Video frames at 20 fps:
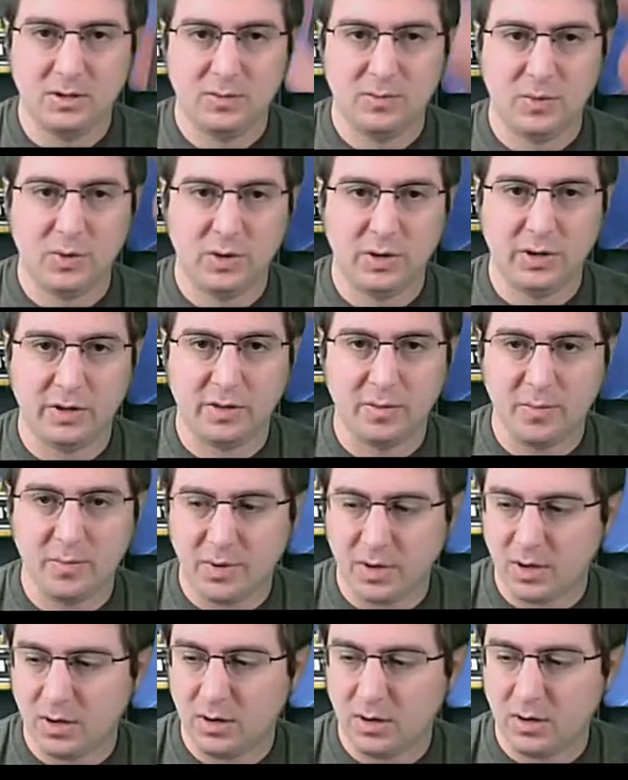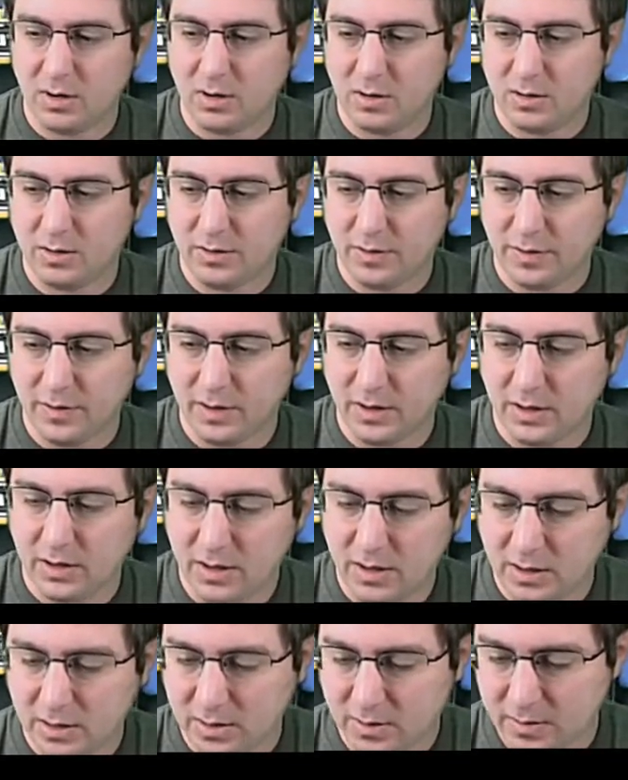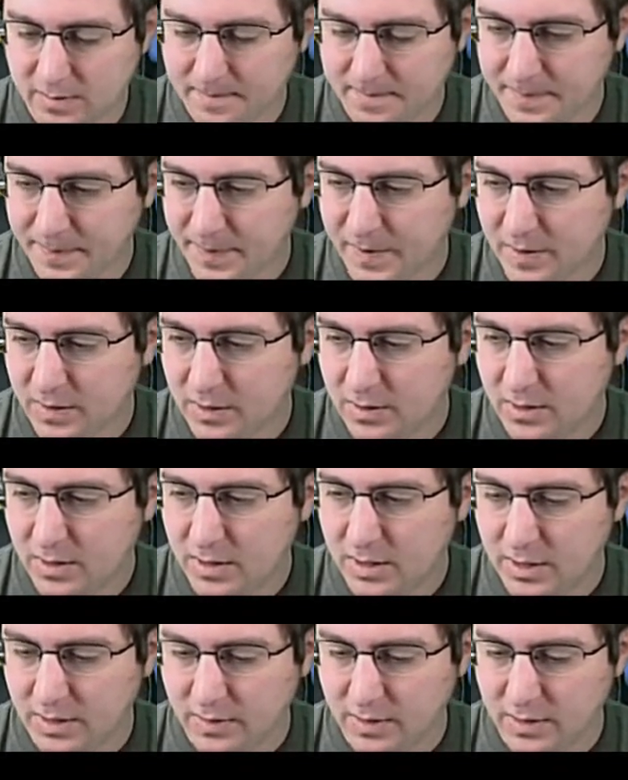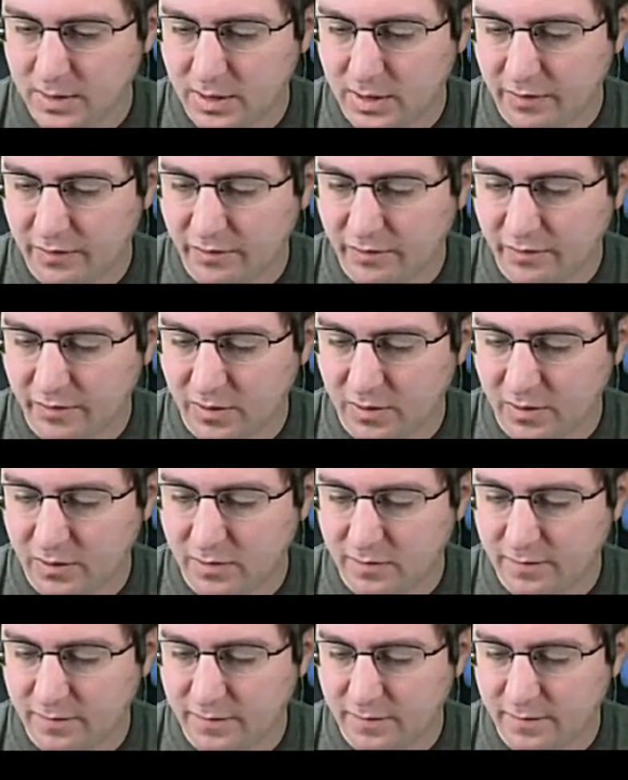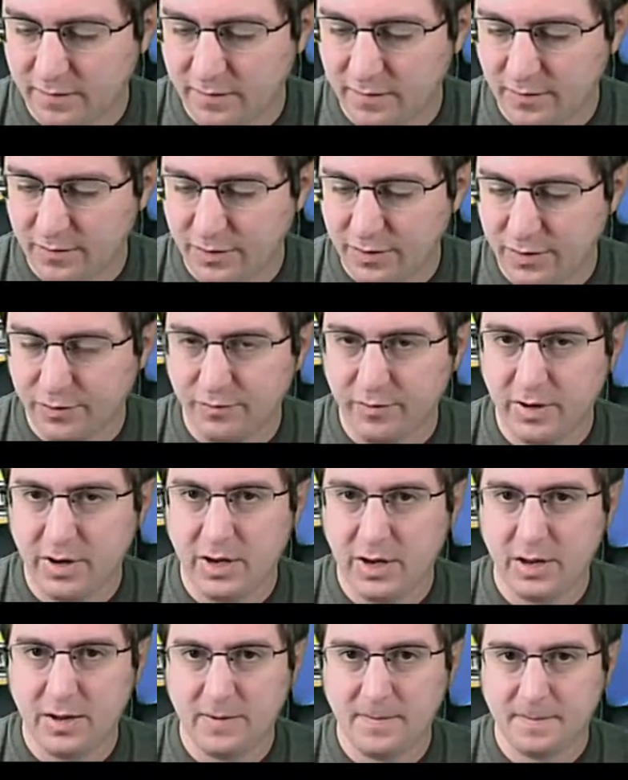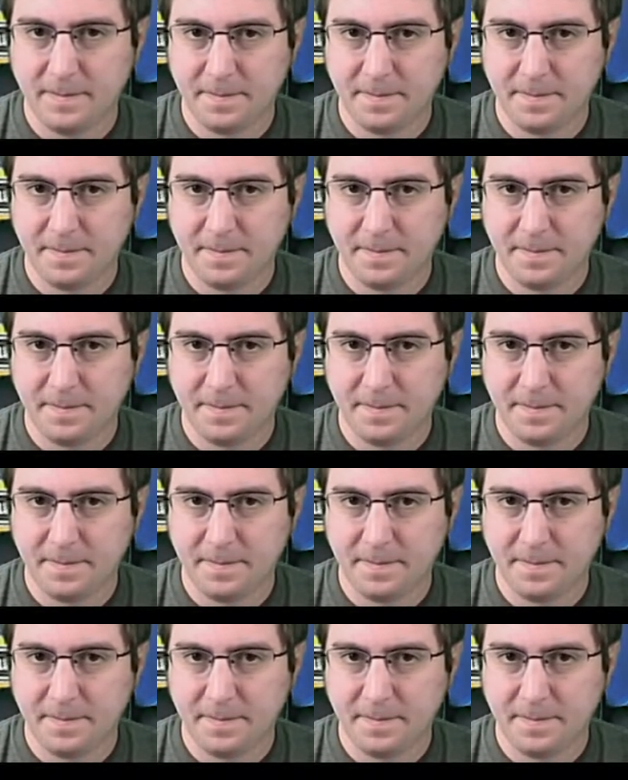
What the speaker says: putting the barn thing here, and then a solve for 3